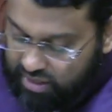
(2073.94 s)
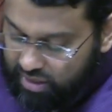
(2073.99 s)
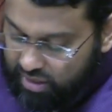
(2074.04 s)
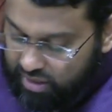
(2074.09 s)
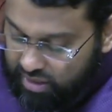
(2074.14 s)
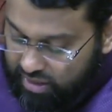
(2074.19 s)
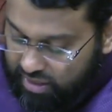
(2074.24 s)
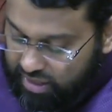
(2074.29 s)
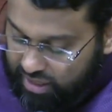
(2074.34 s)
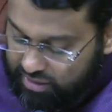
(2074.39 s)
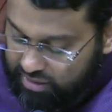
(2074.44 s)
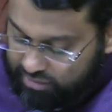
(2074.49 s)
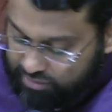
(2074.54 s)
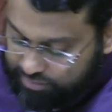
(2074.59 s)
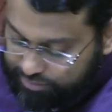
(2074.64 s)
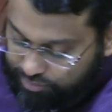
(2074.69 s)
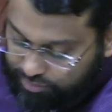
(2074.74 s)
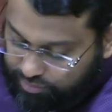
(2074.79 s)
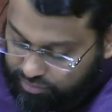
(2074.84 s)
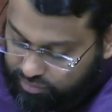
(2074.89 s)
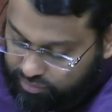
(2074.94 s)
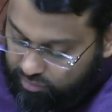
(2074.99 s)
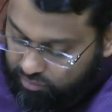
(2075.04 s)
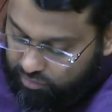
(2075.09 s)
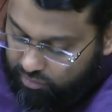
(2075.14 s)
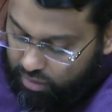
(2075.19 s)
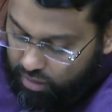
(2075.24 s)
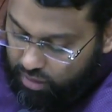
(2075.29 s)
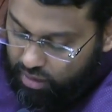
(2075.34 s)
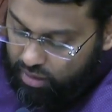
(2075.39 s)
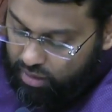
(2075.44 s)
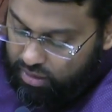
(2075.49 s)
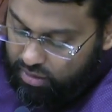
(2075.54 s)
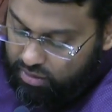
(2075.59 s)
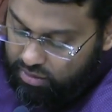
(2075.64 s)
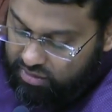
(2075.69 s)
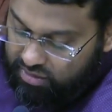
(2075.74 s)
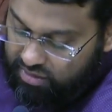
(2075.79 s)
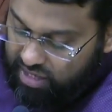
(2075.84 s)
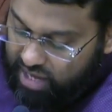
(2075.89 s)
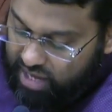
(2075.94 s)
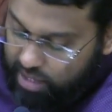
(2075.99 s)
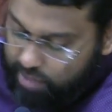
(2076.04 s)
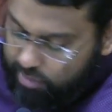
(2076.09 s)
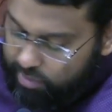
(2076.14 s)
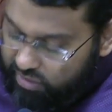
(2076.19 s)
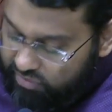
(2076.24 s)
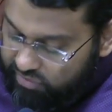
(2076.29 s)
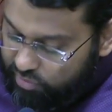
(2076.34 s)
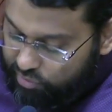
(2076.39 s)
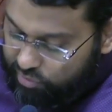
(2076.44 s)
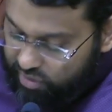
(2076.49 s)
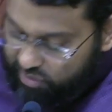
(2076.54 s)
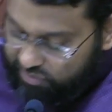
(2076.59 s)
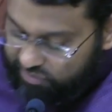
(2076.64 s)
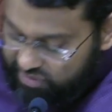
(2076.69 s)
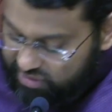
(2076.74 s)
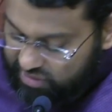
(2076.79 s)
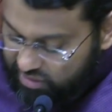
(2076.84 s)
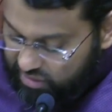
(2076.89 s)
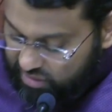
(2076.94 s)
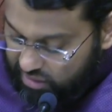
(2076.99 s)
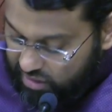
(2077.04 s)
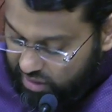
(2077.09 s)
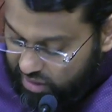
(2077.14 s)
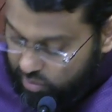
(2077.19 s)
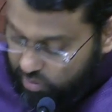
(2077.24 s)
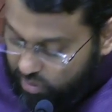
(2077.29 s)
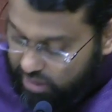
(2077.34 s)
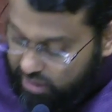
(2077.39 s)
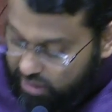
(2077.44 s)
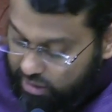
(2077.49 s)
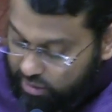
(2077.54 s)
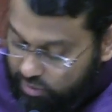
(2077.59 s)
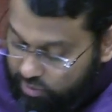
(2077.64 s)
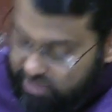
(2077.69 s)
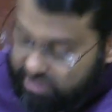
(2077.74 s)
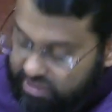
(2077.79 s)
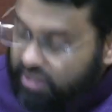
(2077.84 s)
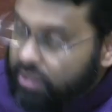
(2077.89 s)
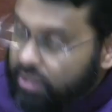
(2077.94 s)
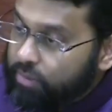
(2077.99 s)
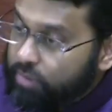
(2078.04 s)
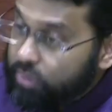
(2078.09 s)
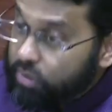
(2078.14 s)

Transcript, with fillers: that the Sahaba of the Prophet, sallallahu alaihi wasallam, their